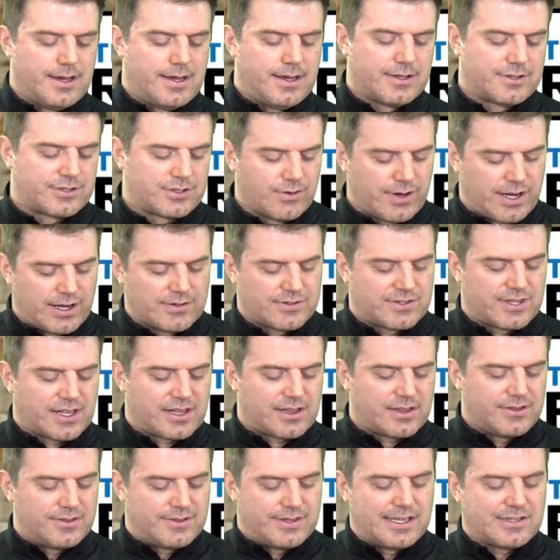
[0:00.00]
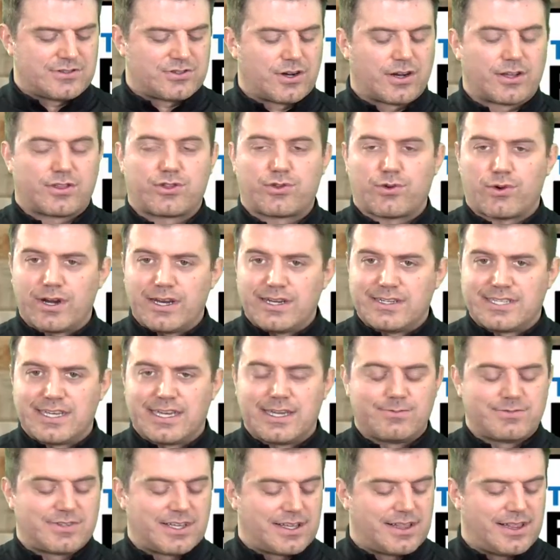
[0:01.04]
So here's the District 3
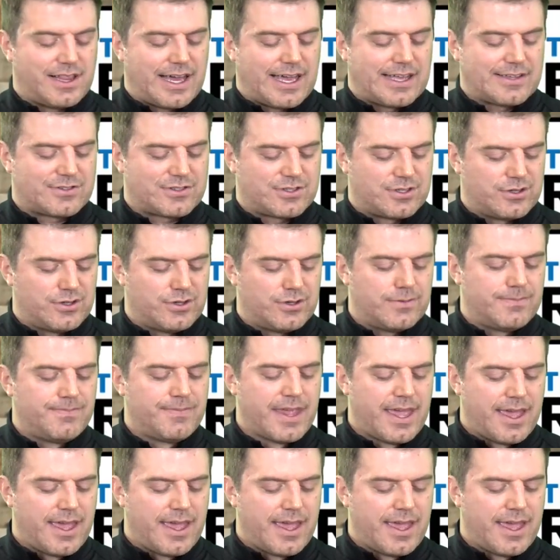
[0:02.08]
teams in Class 2.